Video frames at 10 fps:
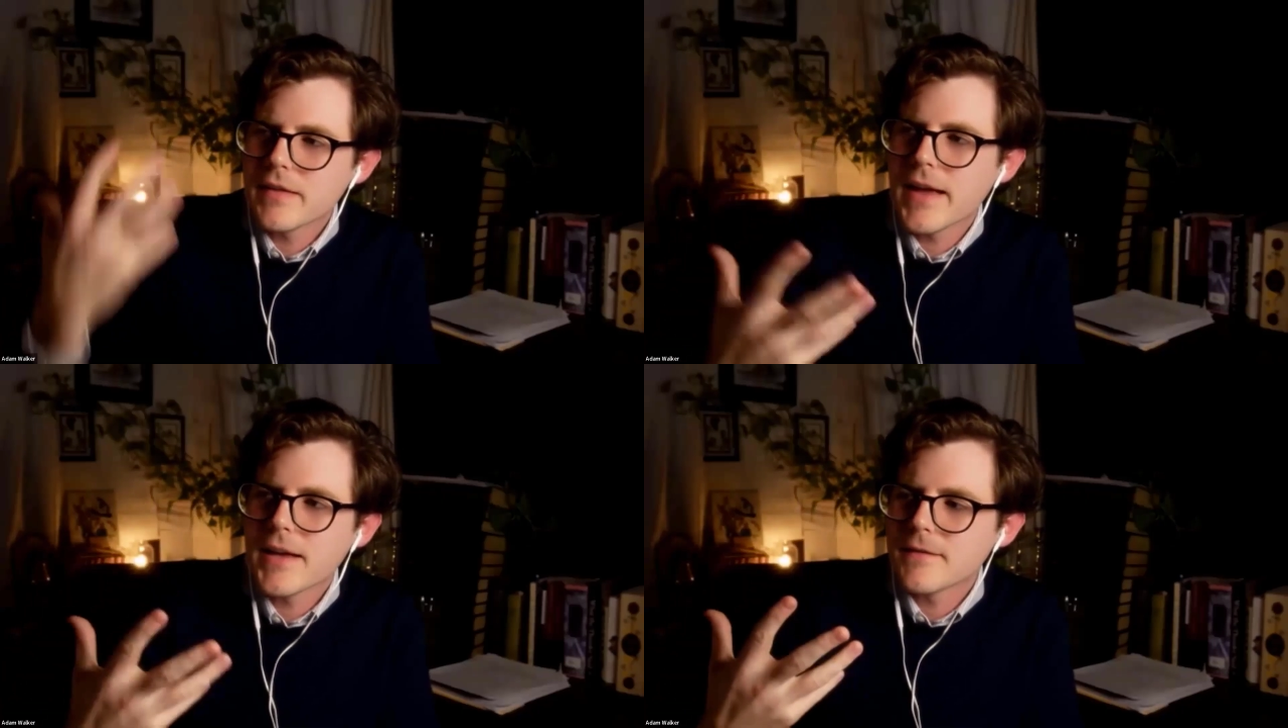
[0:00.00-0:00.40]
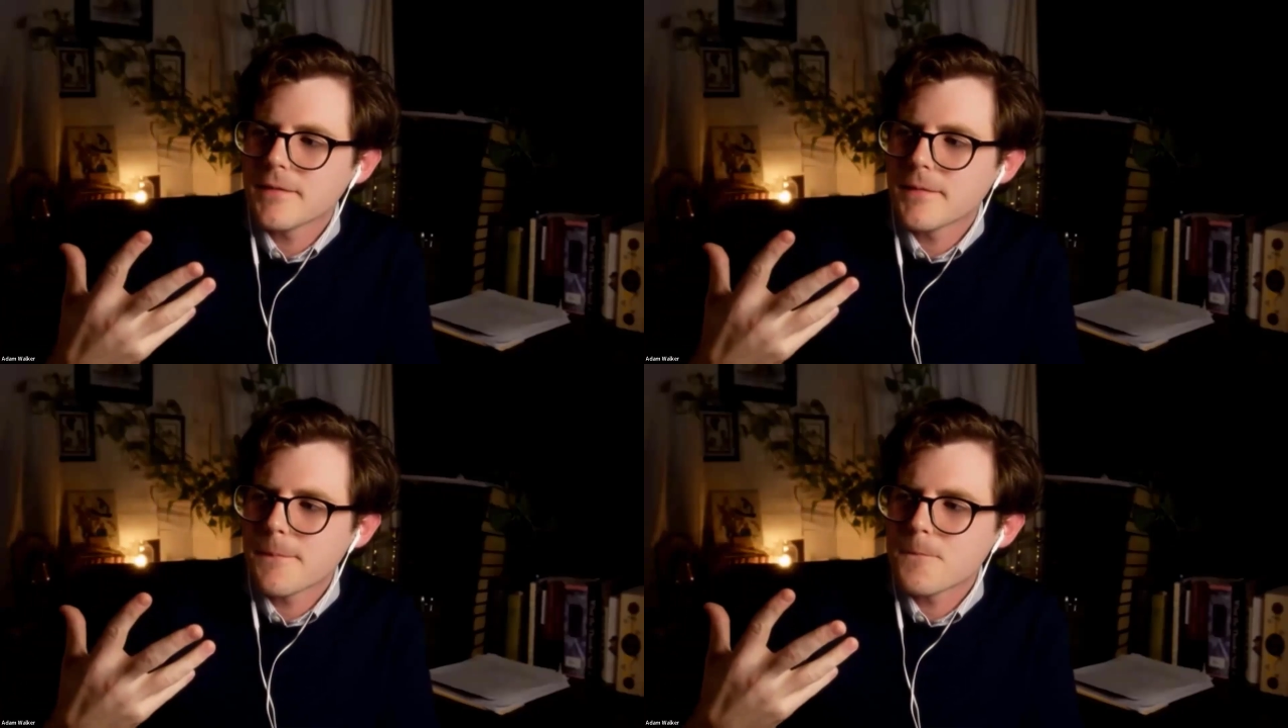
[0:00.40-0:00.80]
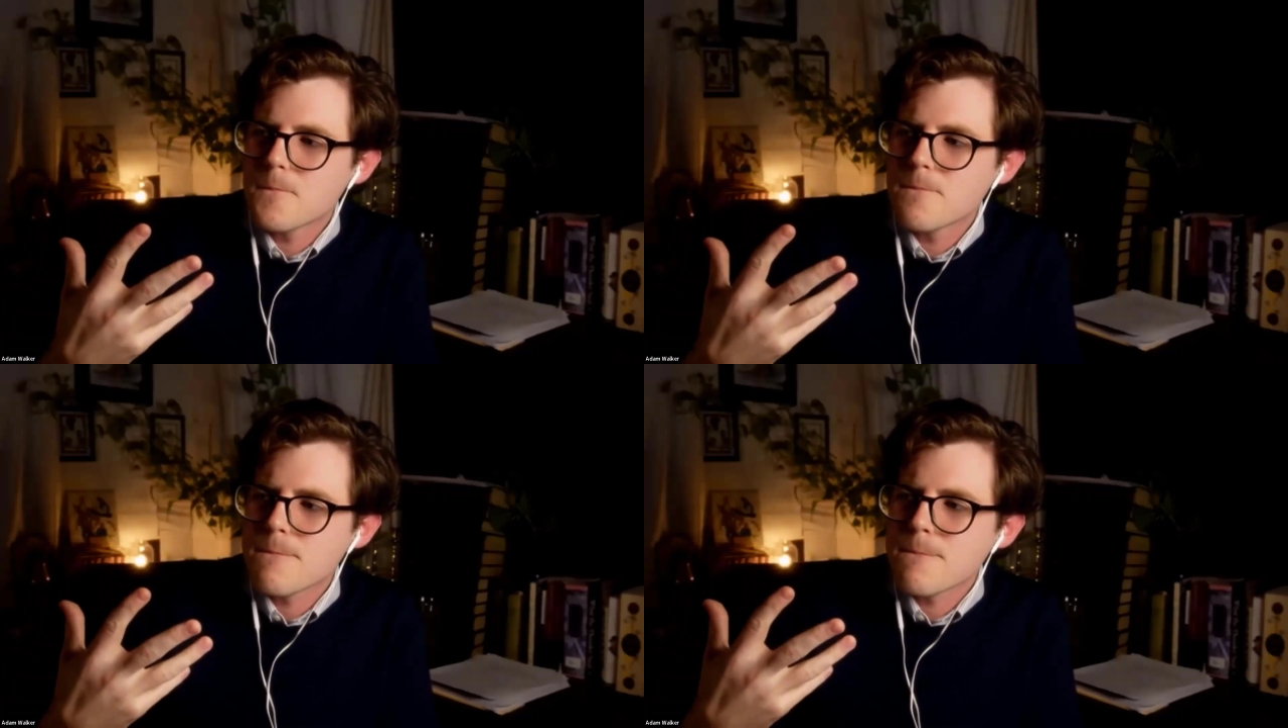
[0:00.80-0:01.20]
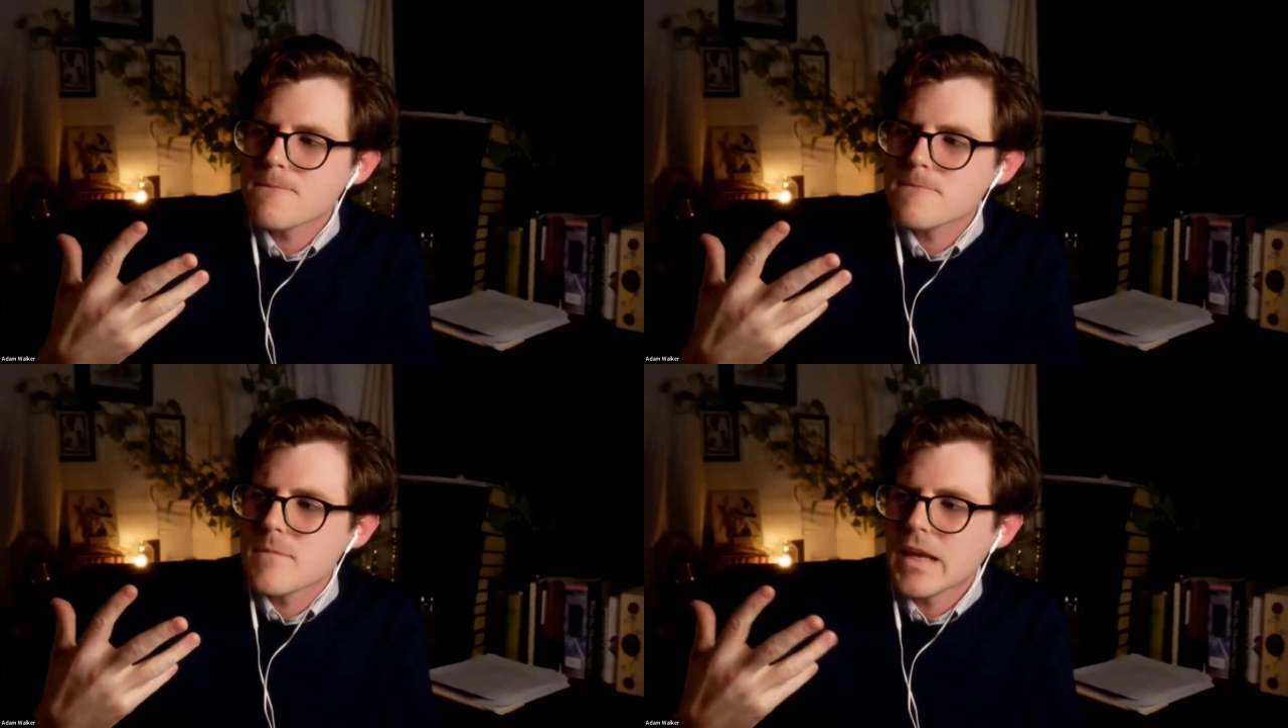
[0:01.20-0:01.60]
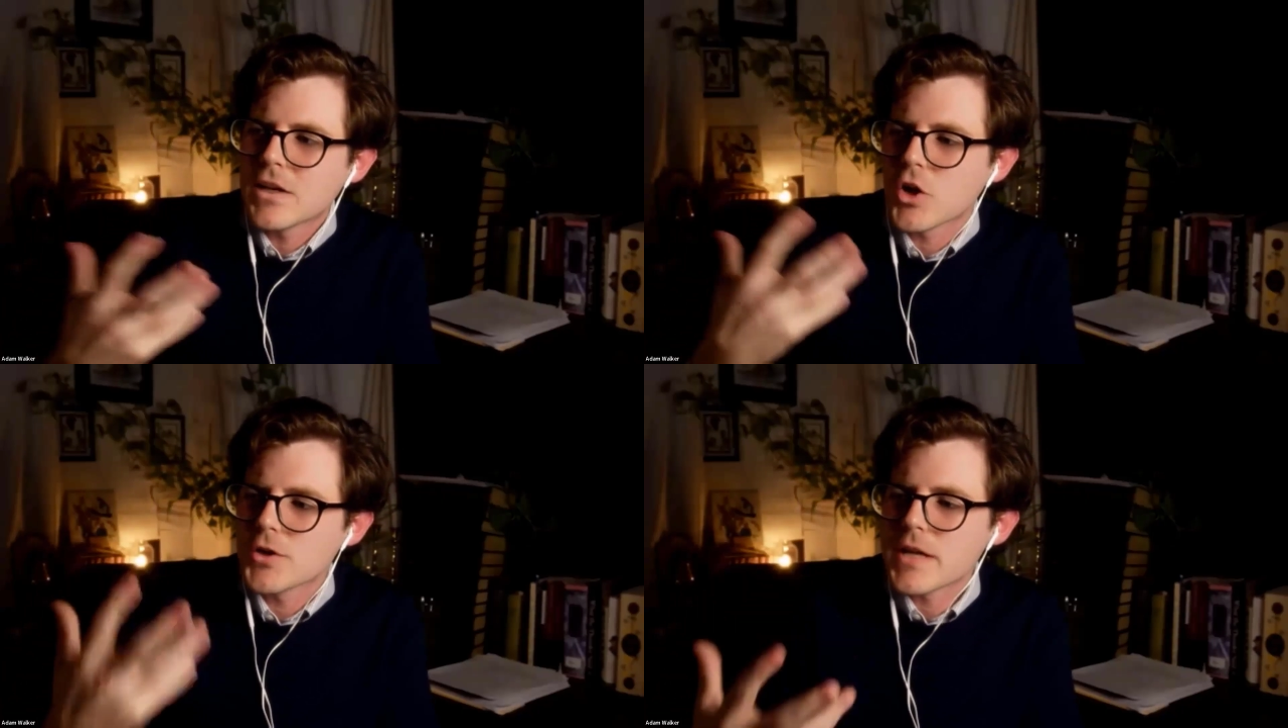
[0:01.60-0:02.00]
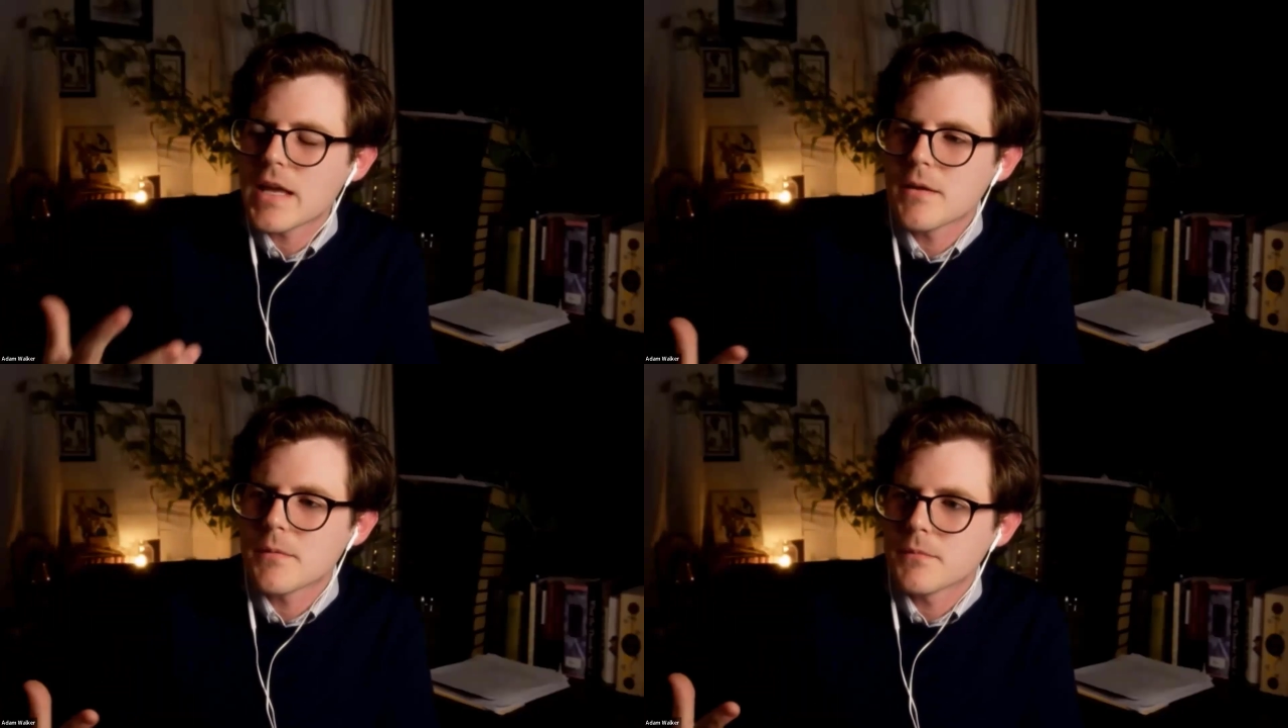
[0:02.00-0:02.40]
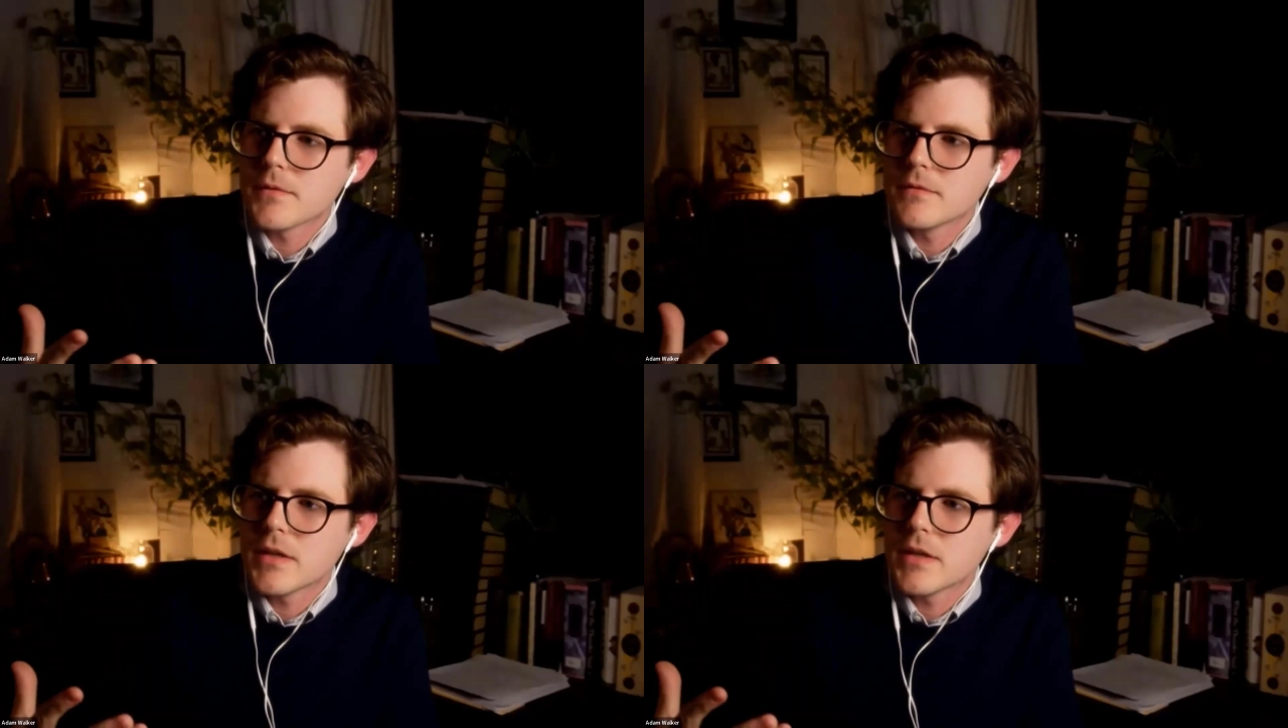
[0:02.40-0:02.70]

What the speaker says: that it hurt him.